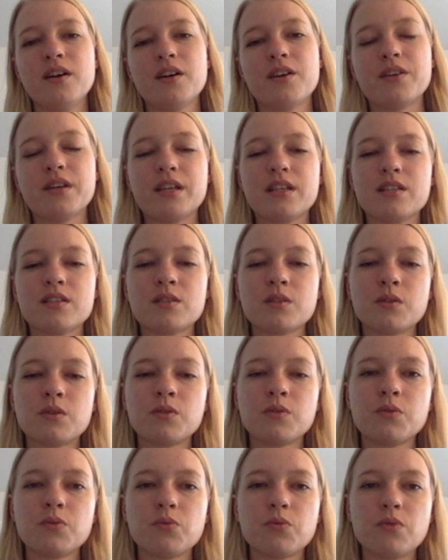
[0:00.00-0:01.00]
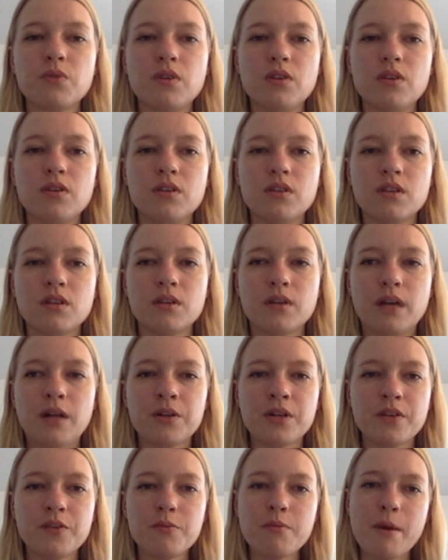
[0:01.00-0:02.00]
All right, so
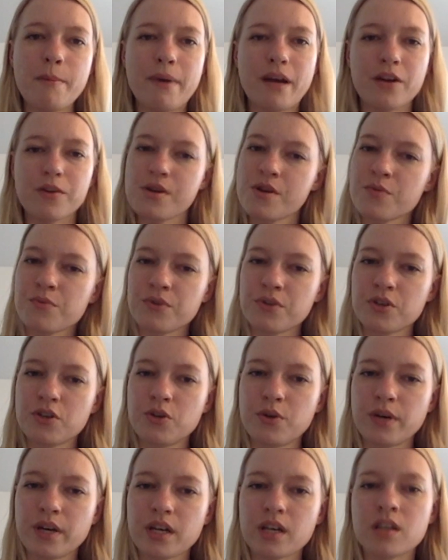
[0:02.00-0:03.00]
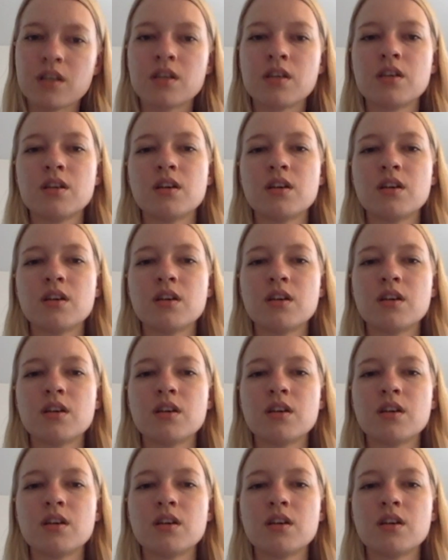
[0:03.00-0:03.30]
I'll give you my background real quick.